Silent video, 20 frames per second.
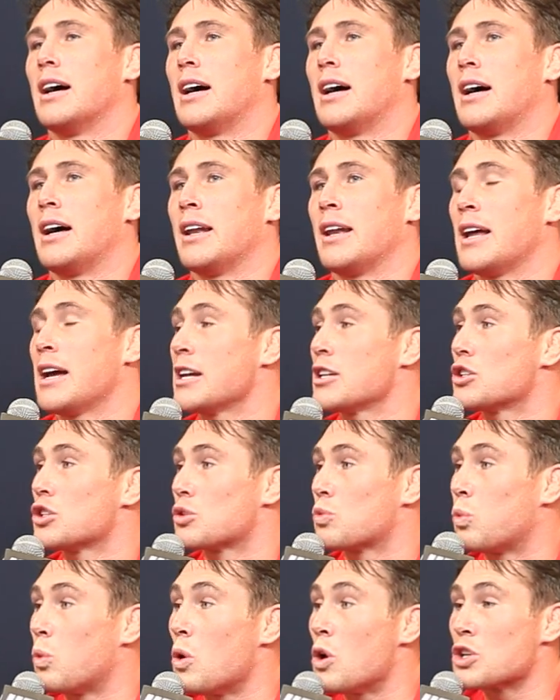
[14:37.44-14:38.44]
And I
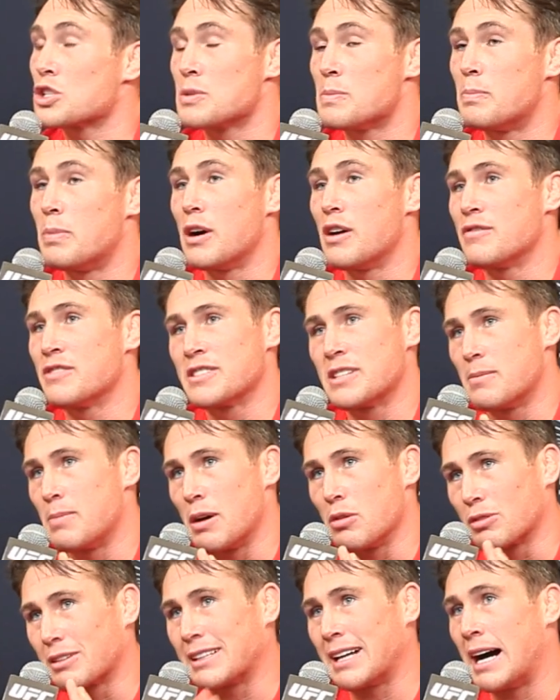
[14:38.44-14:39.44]
just wasn't bothered
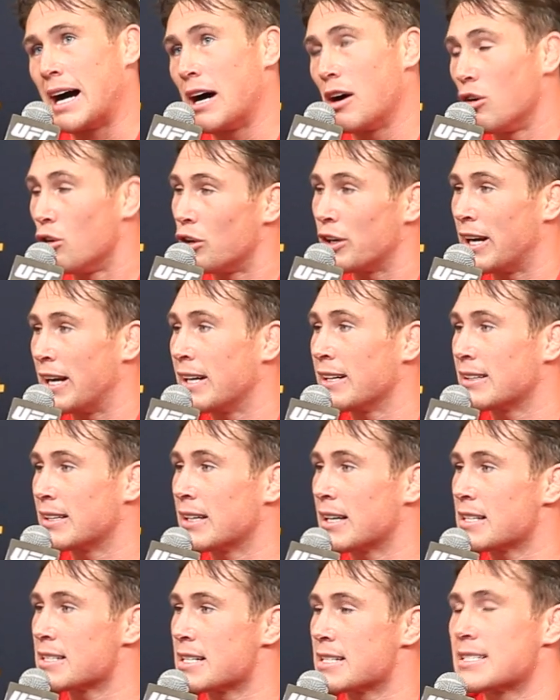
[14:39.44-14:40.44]
about that or
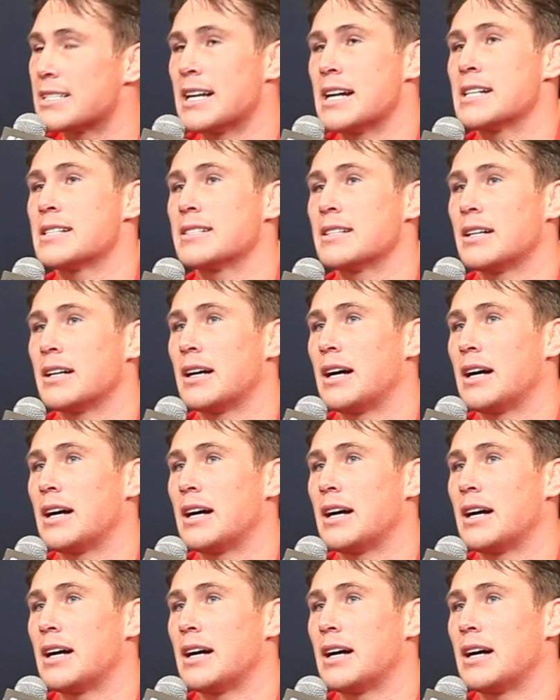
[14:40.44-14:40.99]
anything, as I said.